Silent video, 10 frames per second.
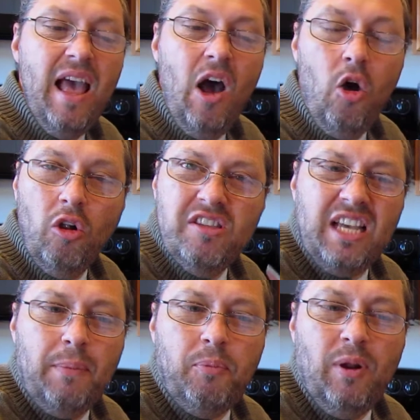Holds
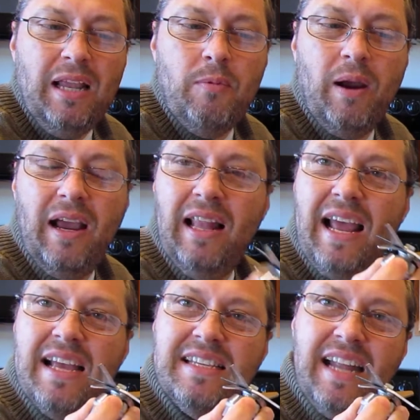up really well.
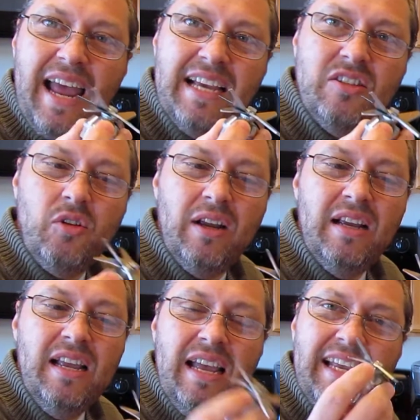Has an extra
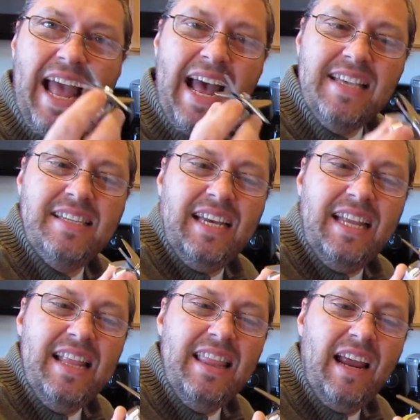gasket
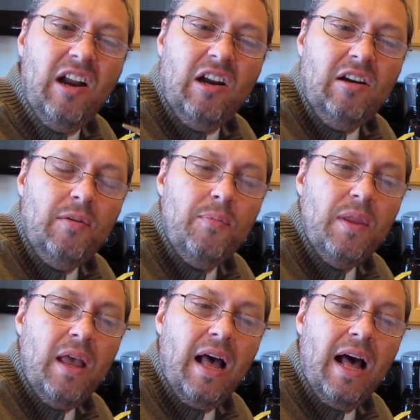in there
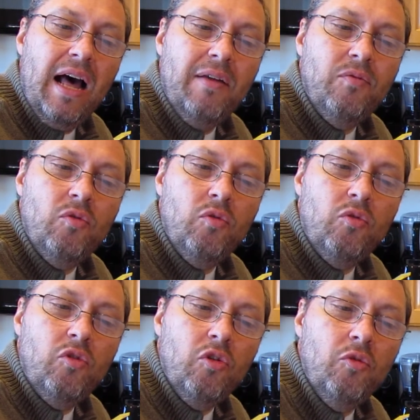
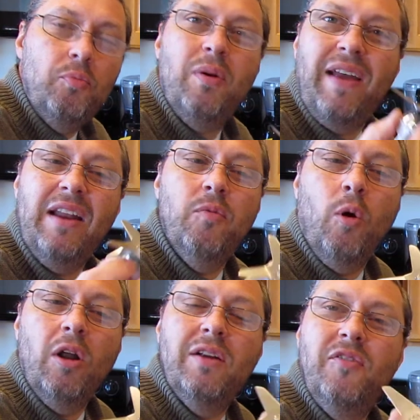to prevent
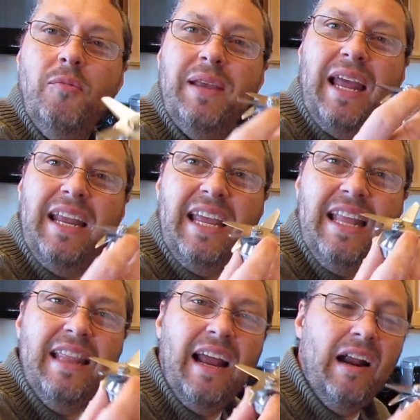water from getting
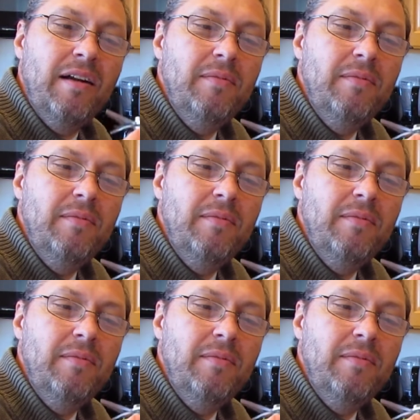in there.